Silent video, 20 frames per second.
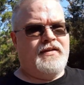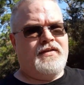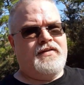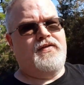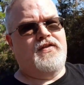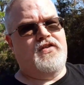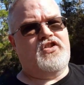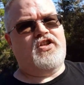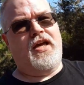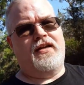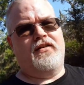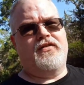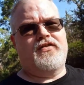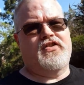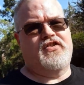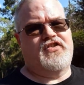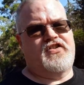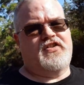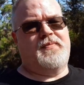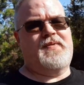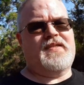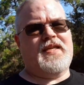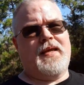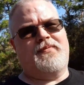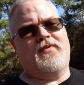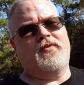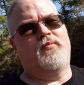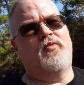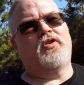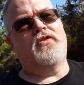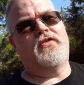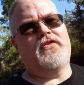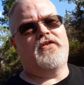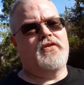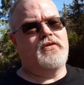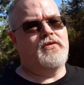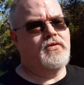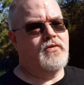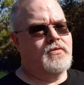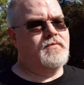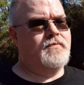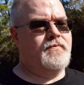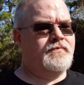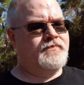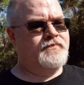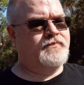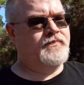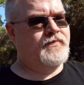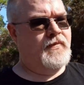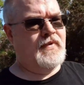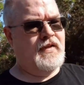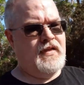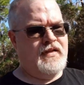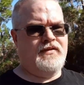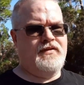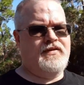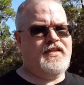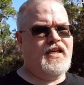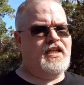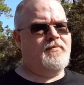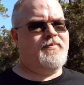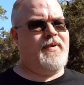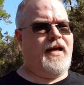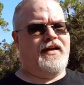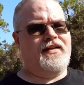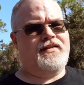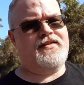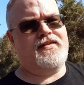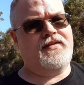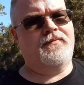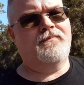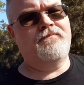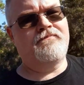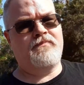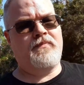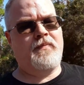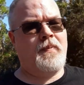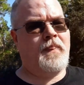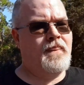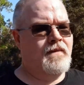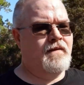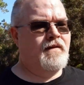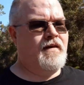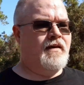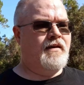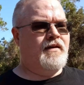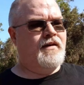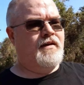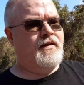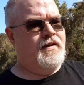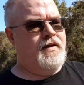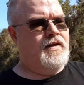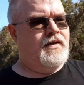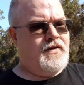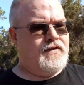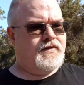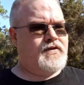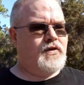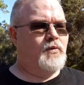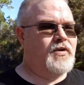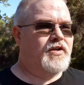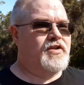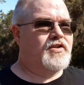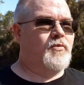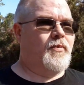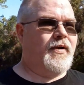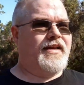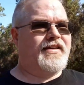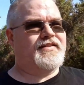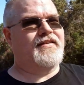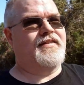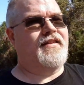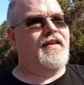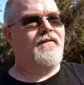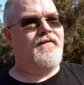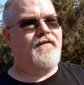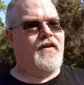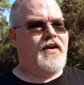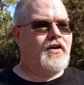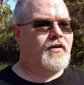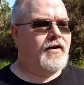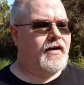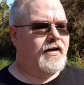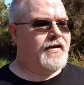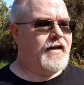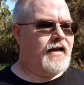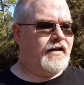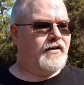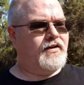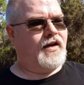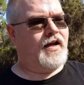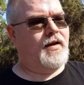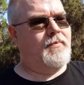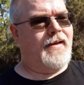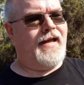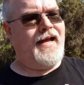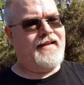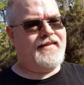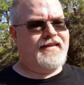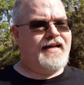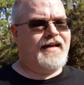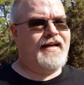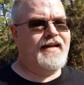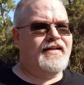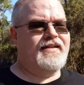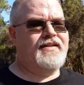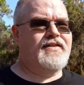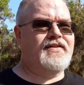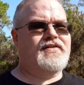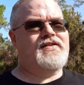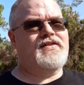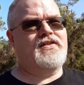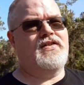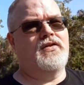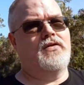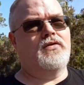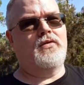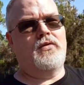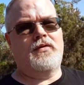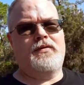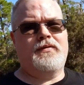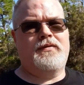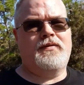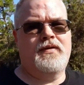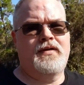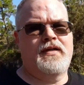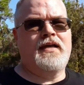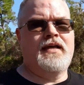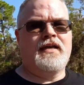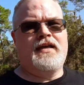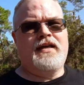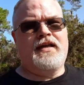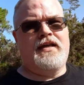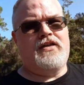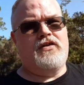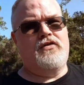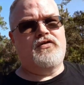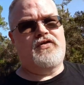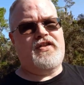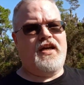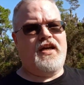the shadows are susceptible to telepaths. So one of the ways that they figure out how to combat that is to use